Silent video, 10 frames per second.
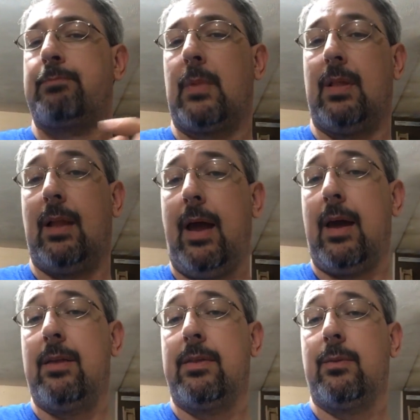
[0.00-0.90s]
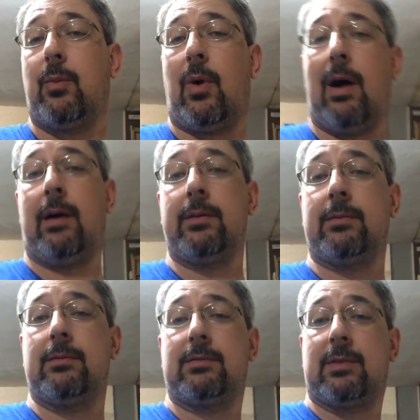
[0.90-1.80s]
lathe
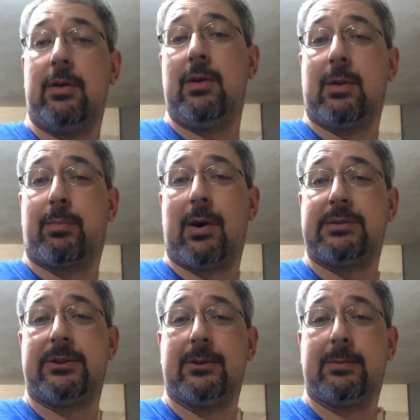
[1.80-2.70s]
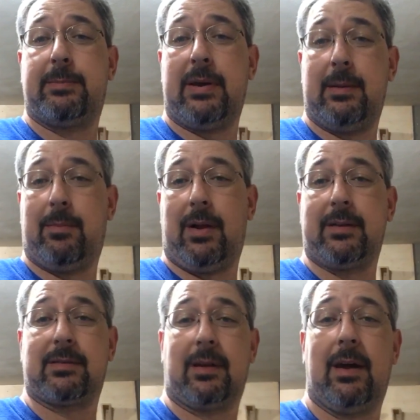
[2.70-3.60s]
so you could press your pin
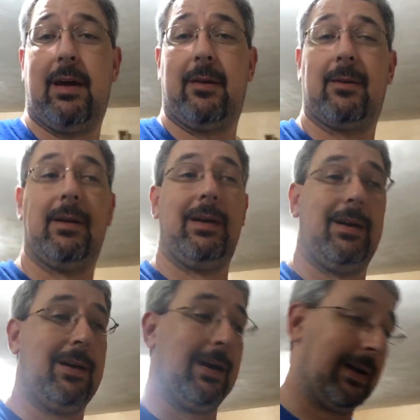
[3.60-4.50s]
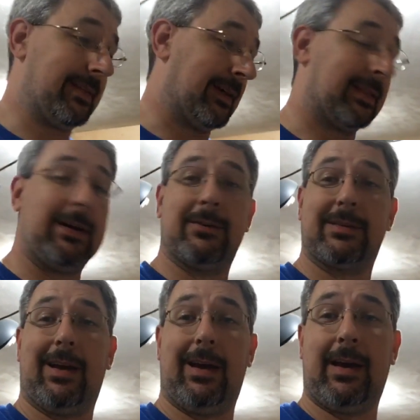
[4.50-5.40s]
blanks together. And I thought that was
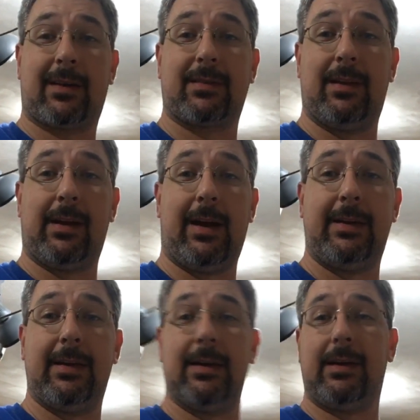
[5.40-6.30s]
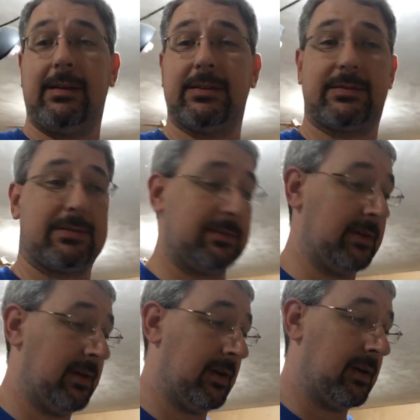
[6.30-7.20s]
an excellent idea. He just
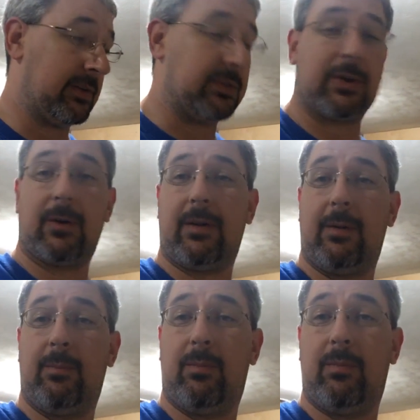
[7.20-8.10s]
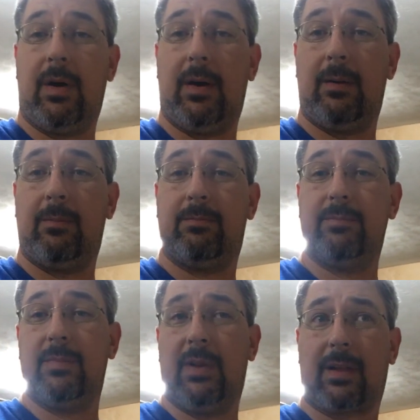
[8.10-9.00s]
turned
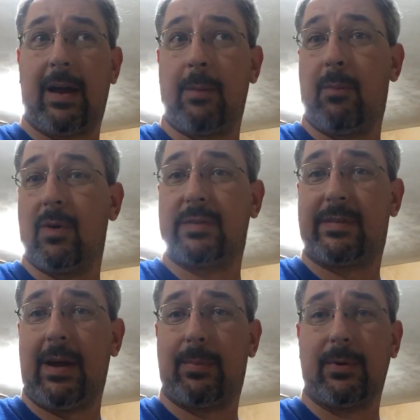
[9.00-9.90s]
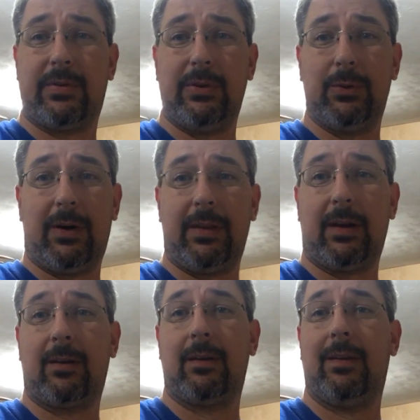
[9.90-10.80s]
looked like a Morse taper 2 on
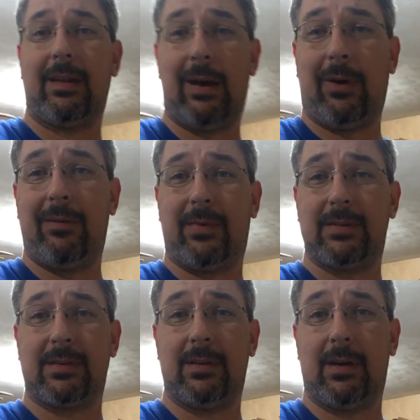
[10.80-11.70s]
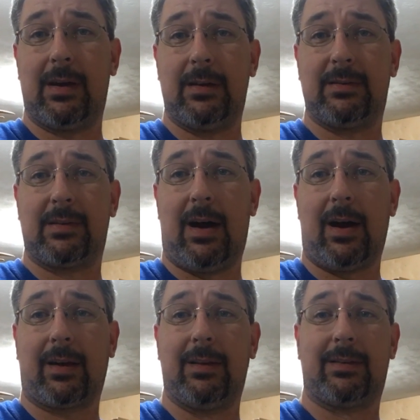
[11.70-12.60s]
there. That way it fits in the
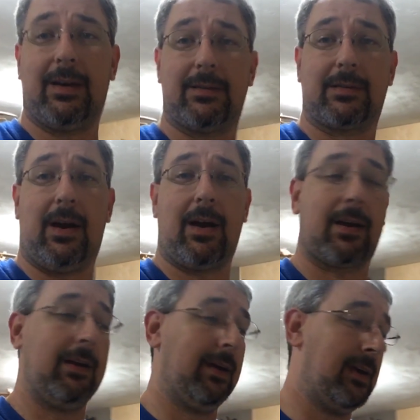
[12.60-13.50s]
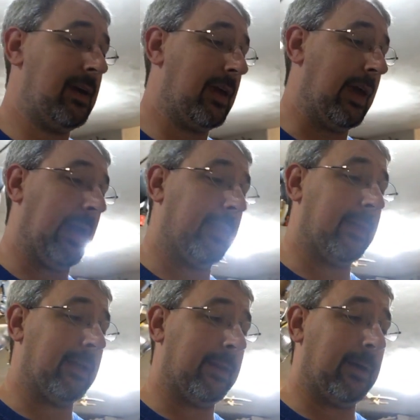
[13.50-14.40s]
headstock and the tailstock. And
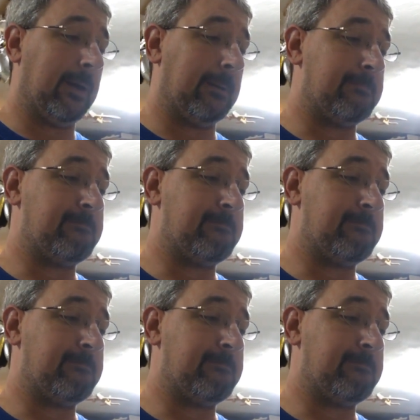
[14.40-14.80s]
then